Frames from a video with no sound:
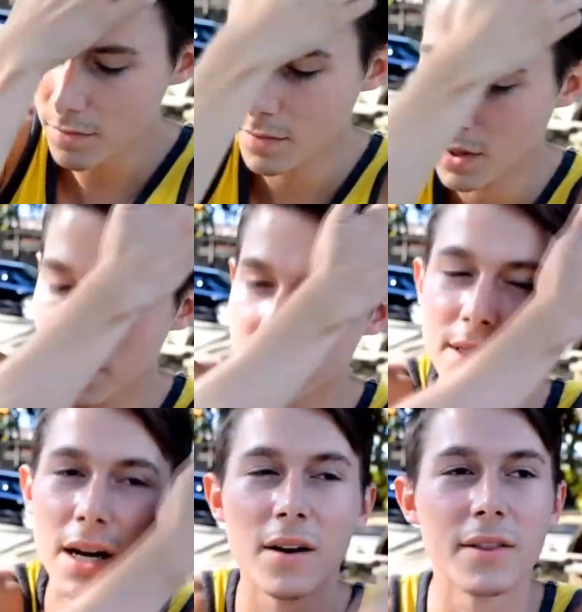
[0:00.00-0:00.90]
The
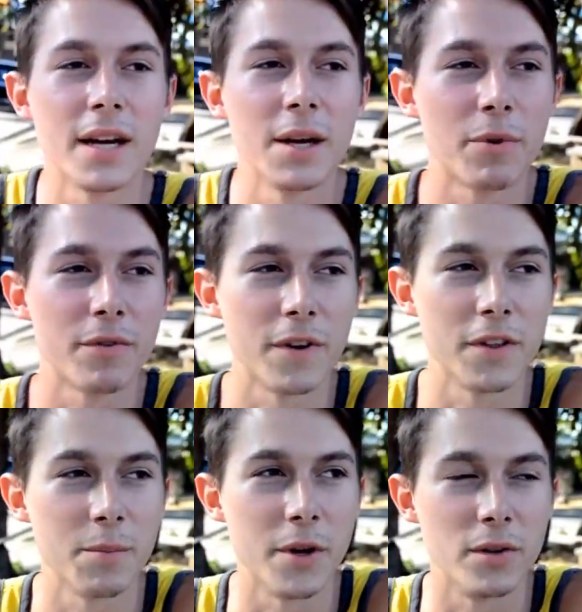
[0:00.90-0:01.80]
style that I prefer the
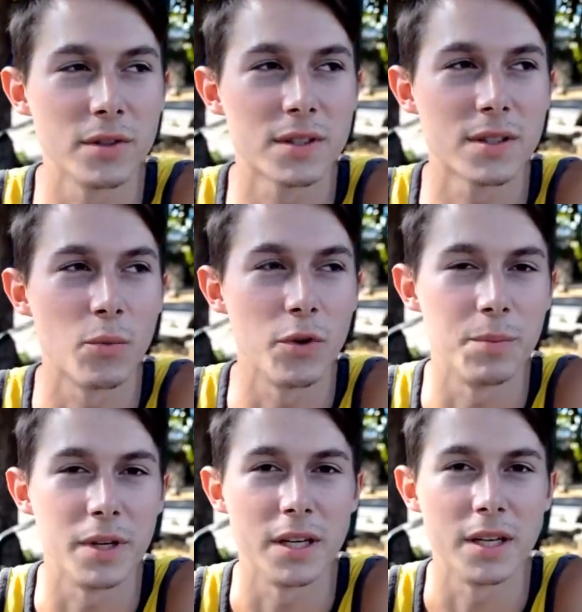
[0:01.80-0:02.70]
most would
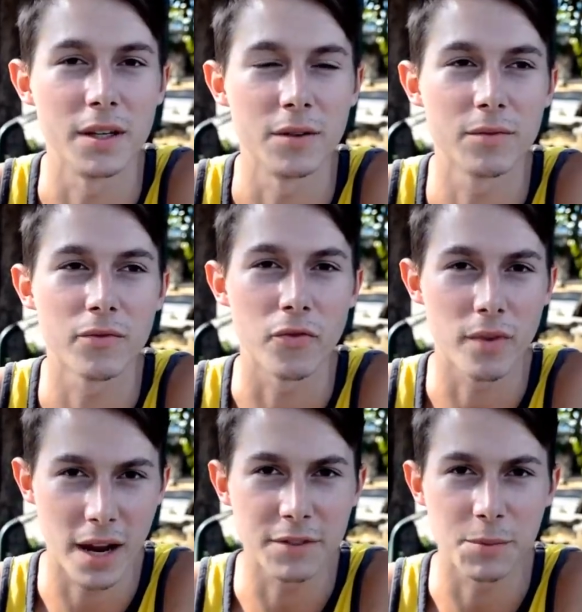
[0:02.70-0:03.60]
have
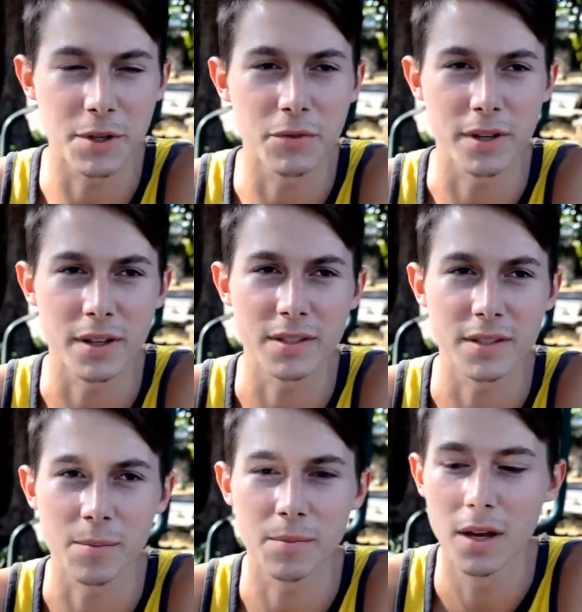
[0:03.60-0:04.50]
to be realism,
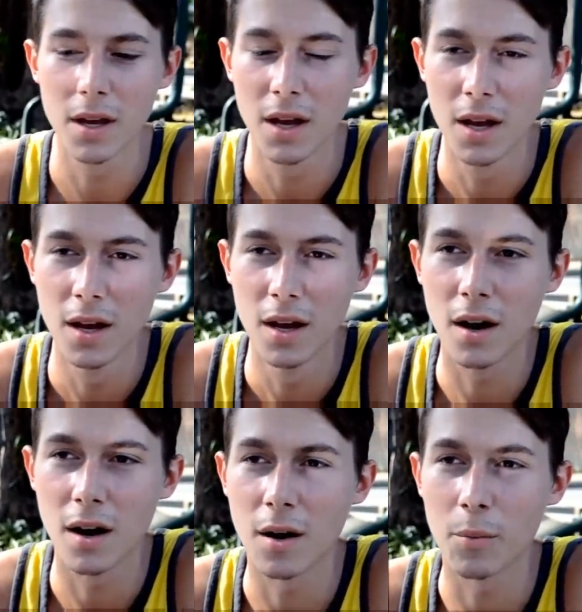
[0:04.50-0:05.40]

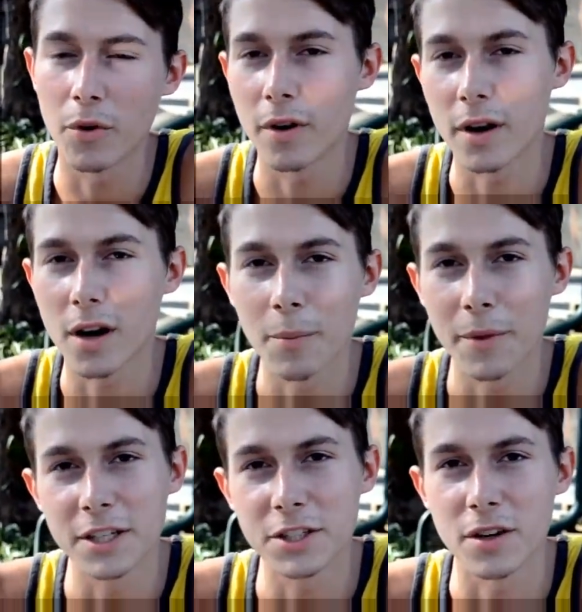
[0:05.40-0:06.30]
or a
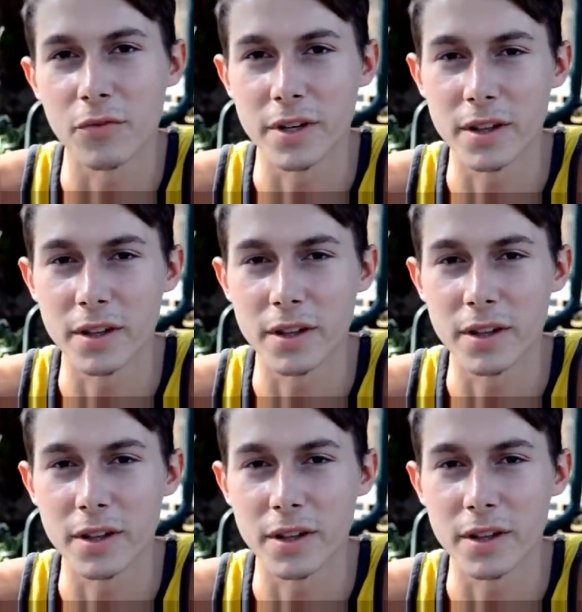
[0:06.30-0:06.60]
combination of realism